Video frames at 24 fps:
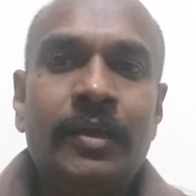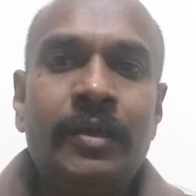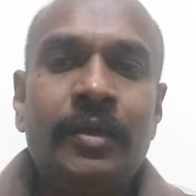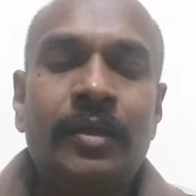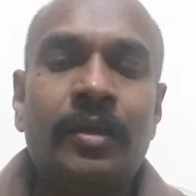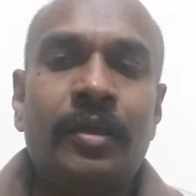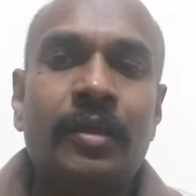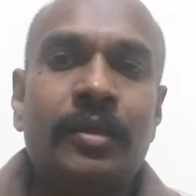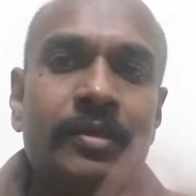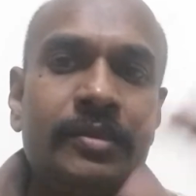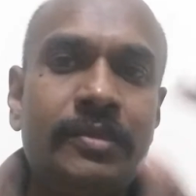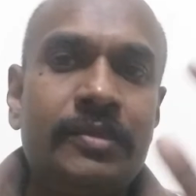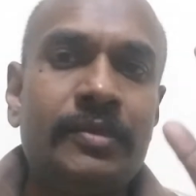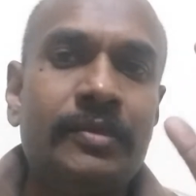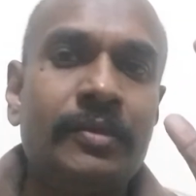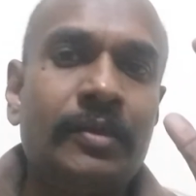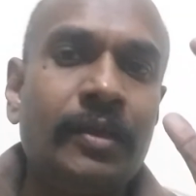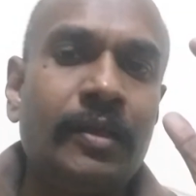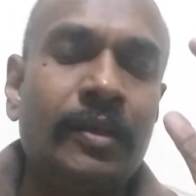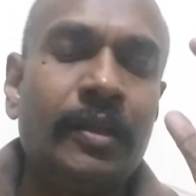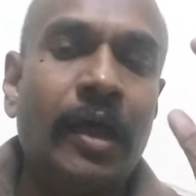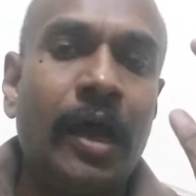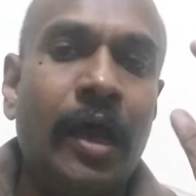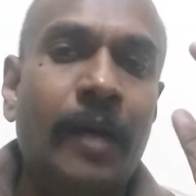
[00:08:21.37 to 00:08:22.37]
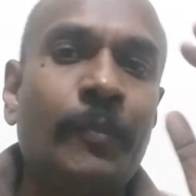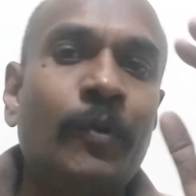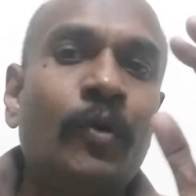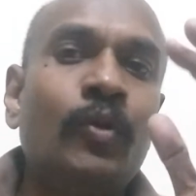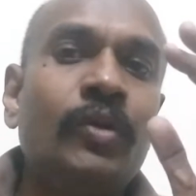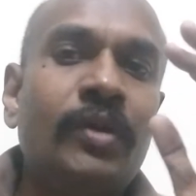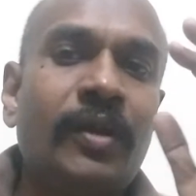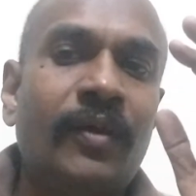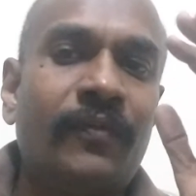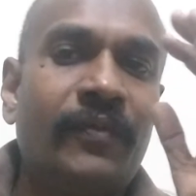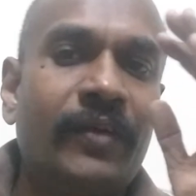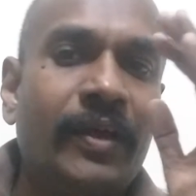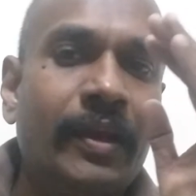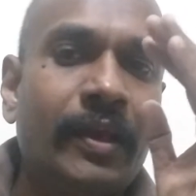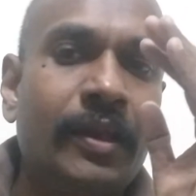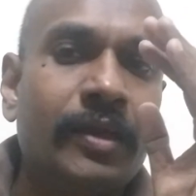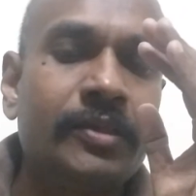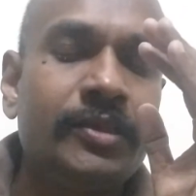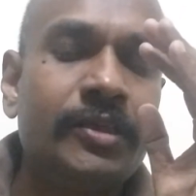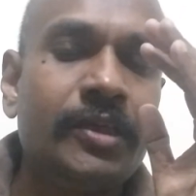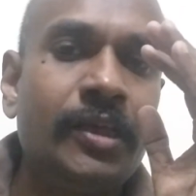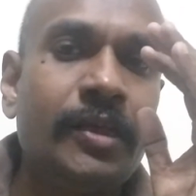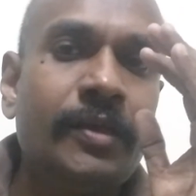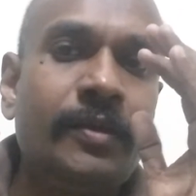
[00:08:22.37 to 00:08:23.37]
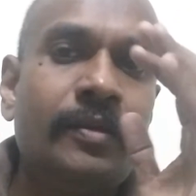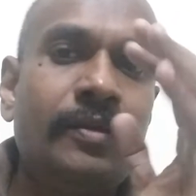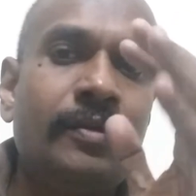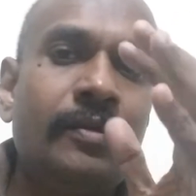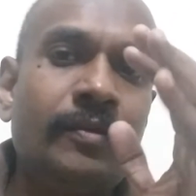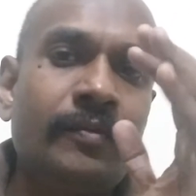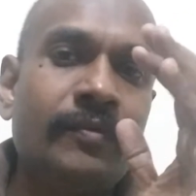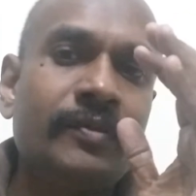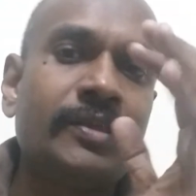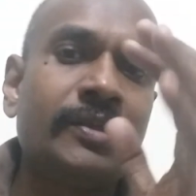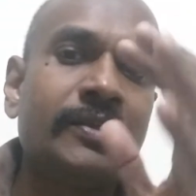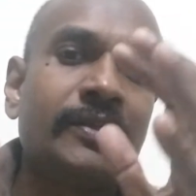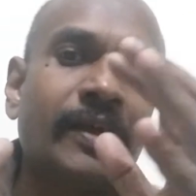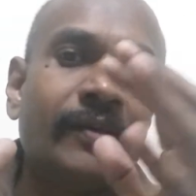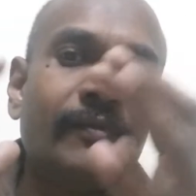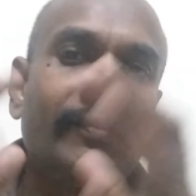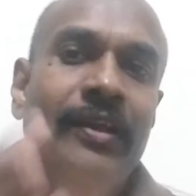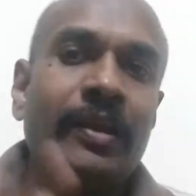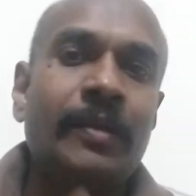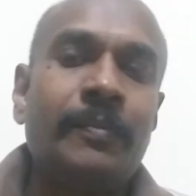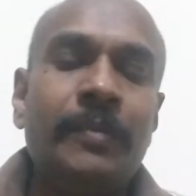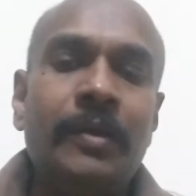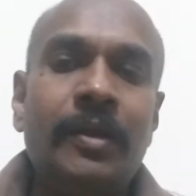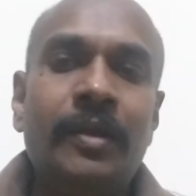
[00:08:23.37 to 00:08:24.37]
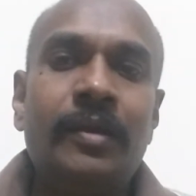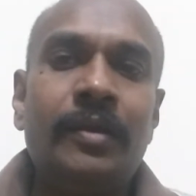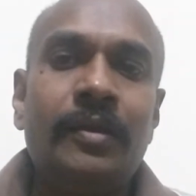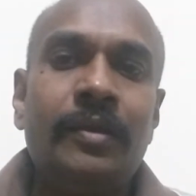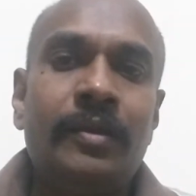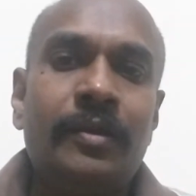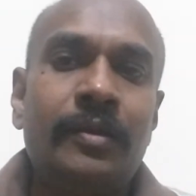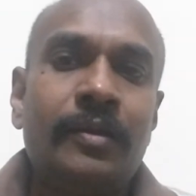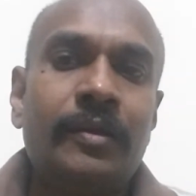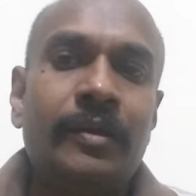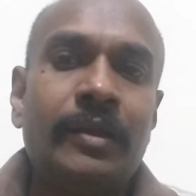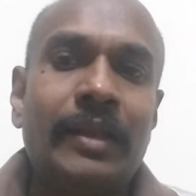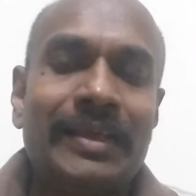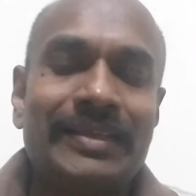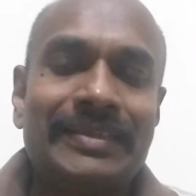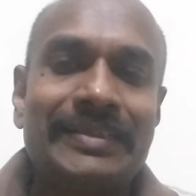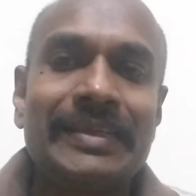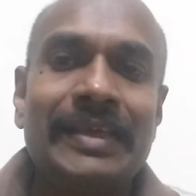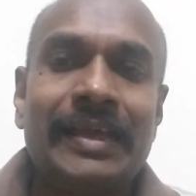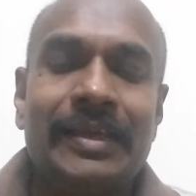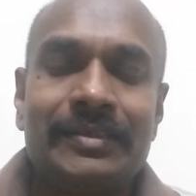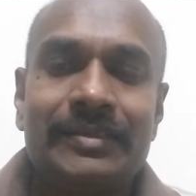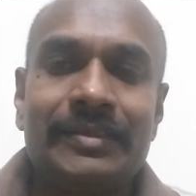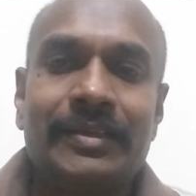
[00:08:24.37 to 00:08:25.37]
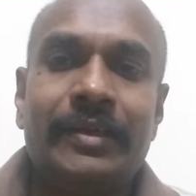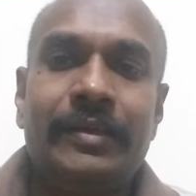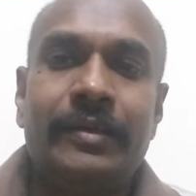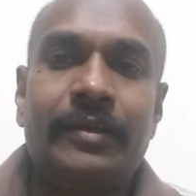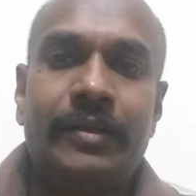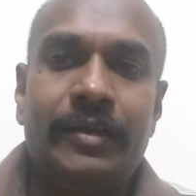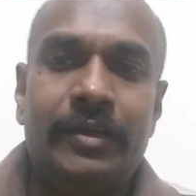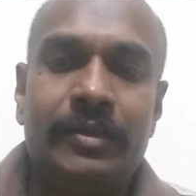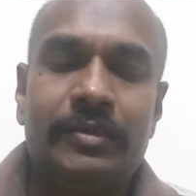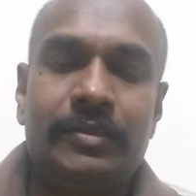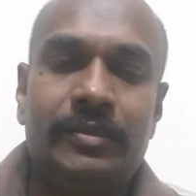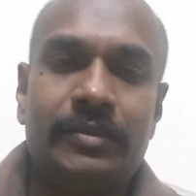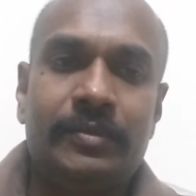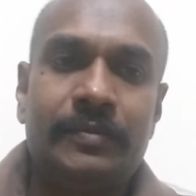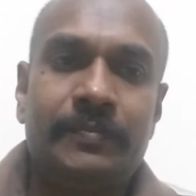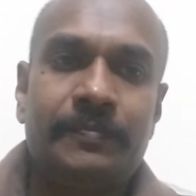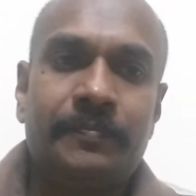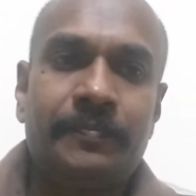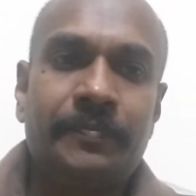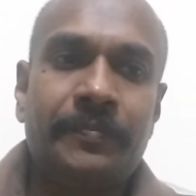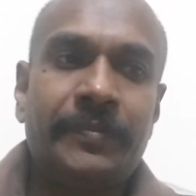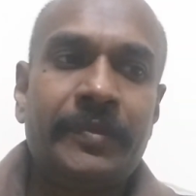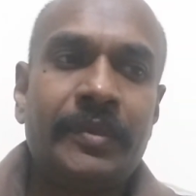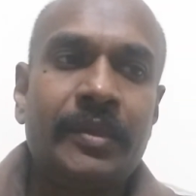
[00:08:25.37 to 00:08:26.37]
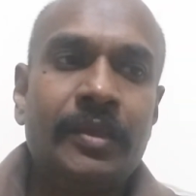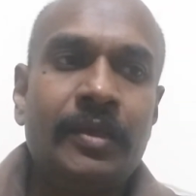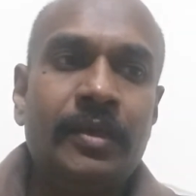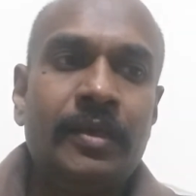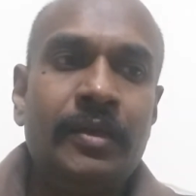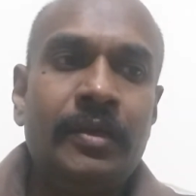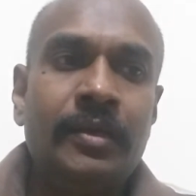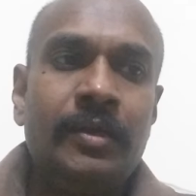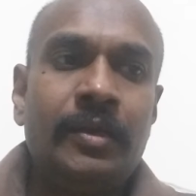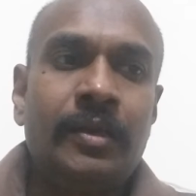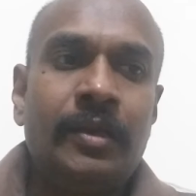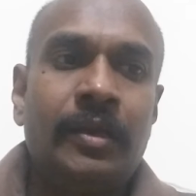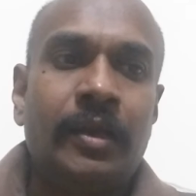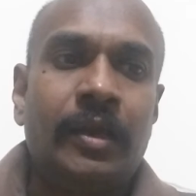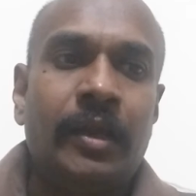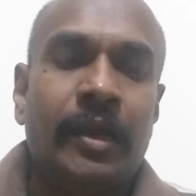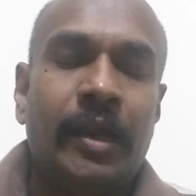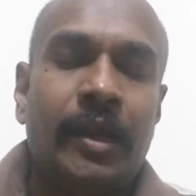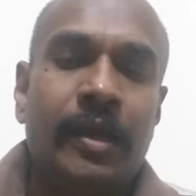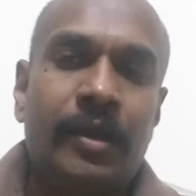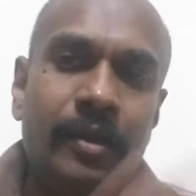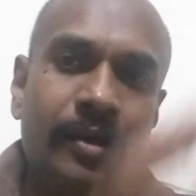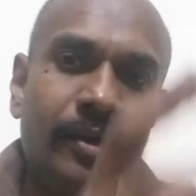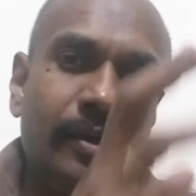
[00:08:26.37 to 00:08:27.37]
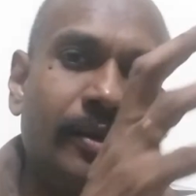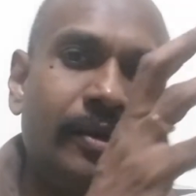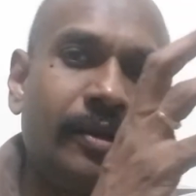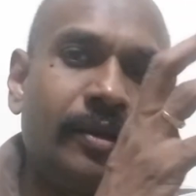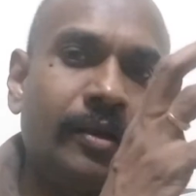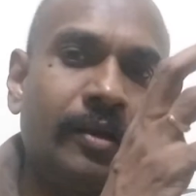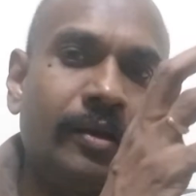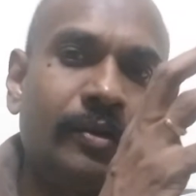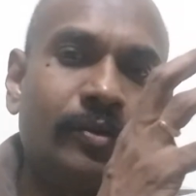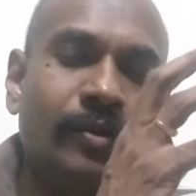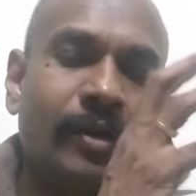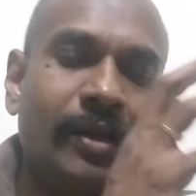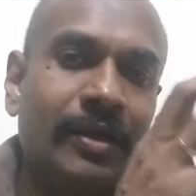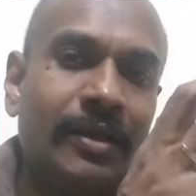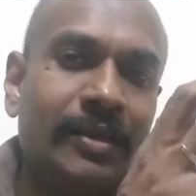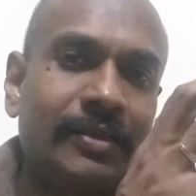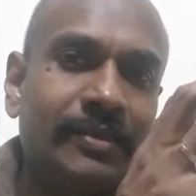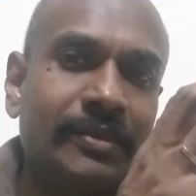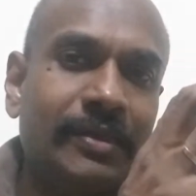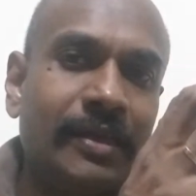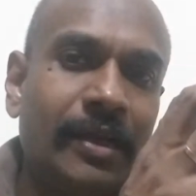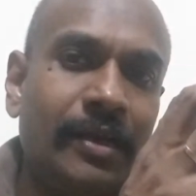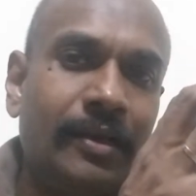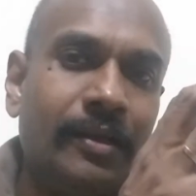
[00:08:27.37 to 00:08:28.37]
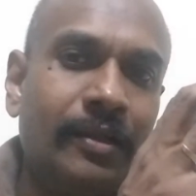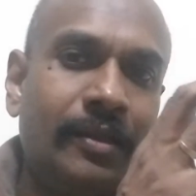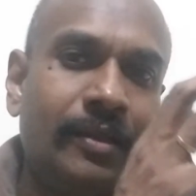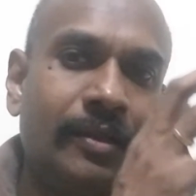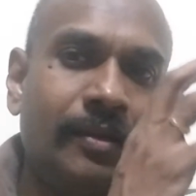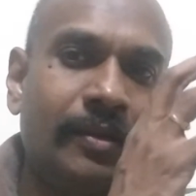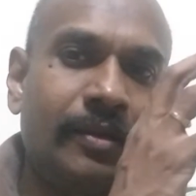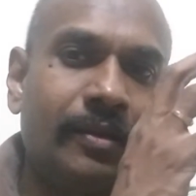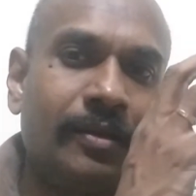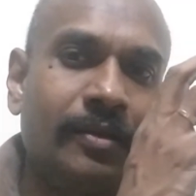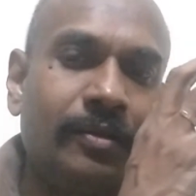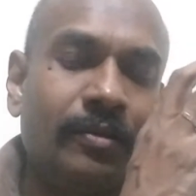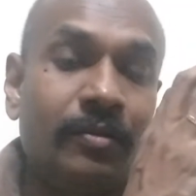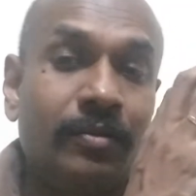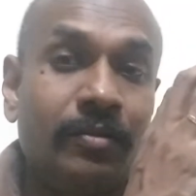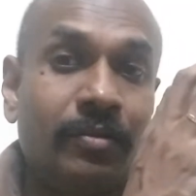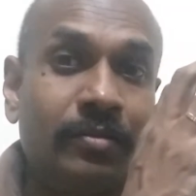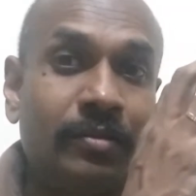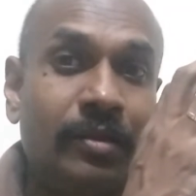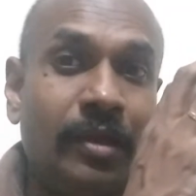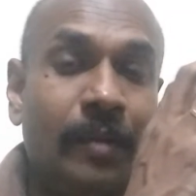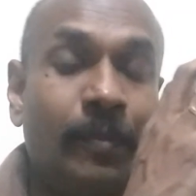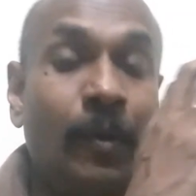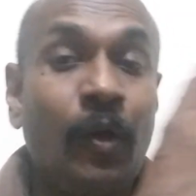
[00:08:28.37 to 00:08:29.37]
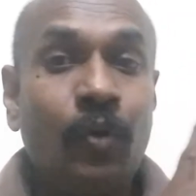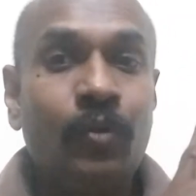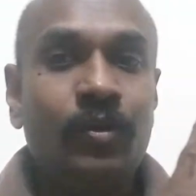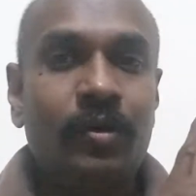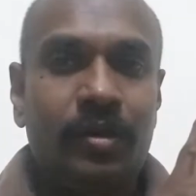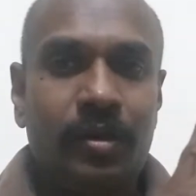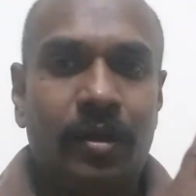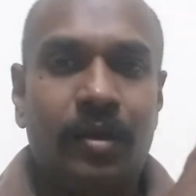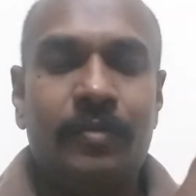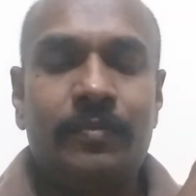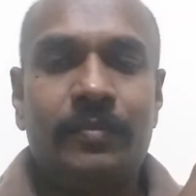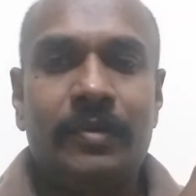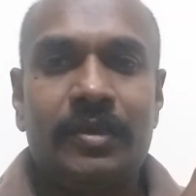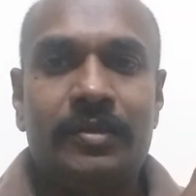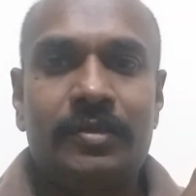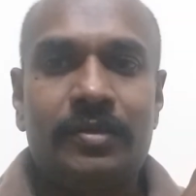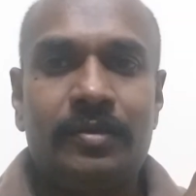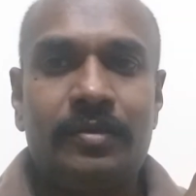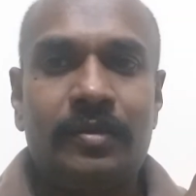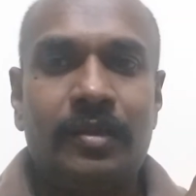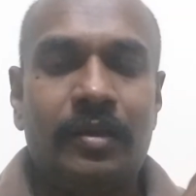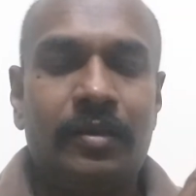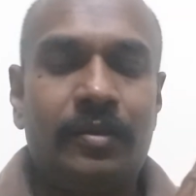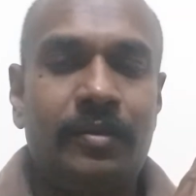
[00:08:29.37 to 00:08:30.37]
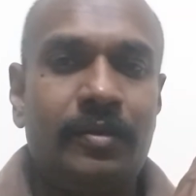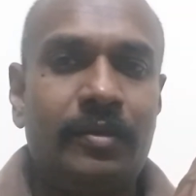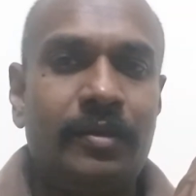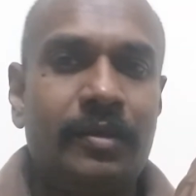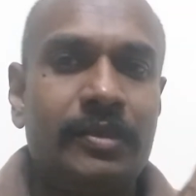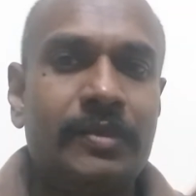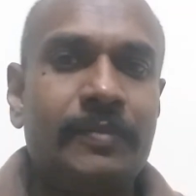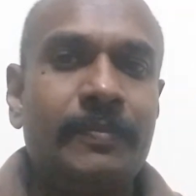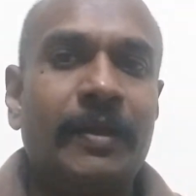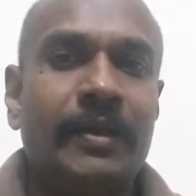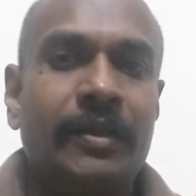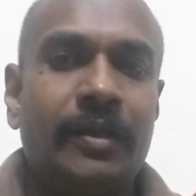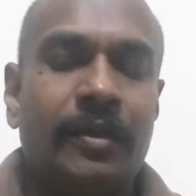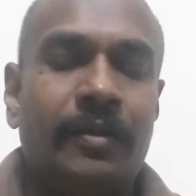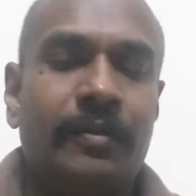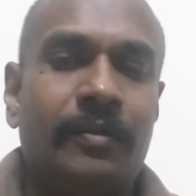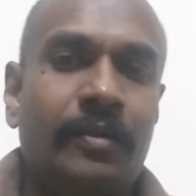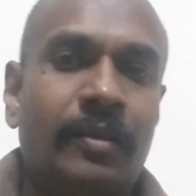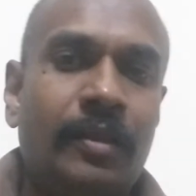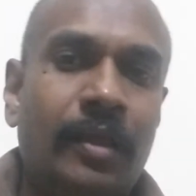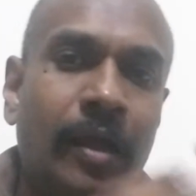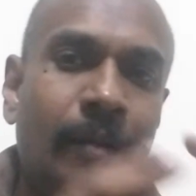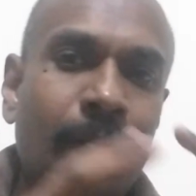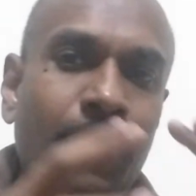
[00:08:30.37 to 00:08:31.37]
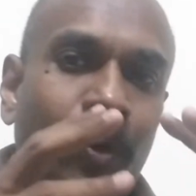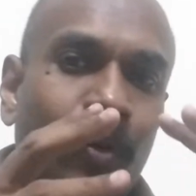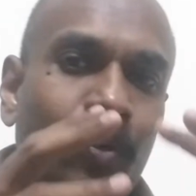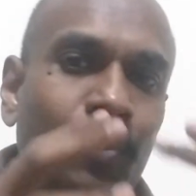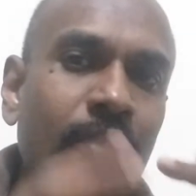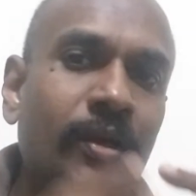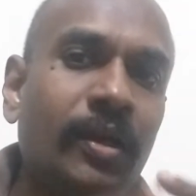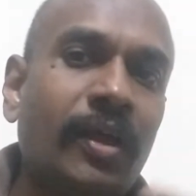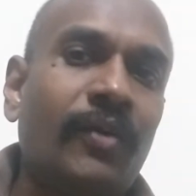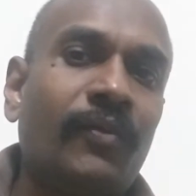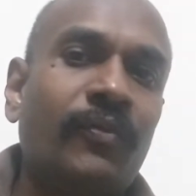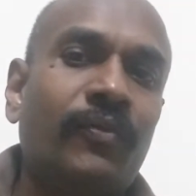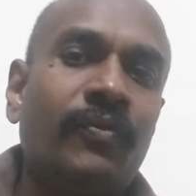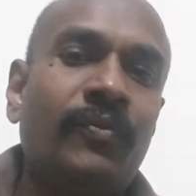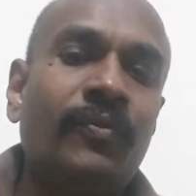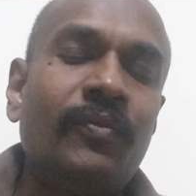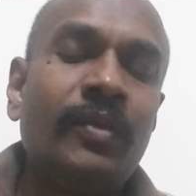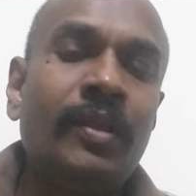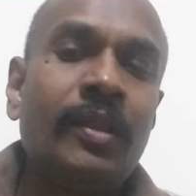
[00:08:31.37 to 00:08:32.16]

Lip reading: is the amount of energy which is available as gas hydrates. And to understand the amount, how much, then it's better. The amount of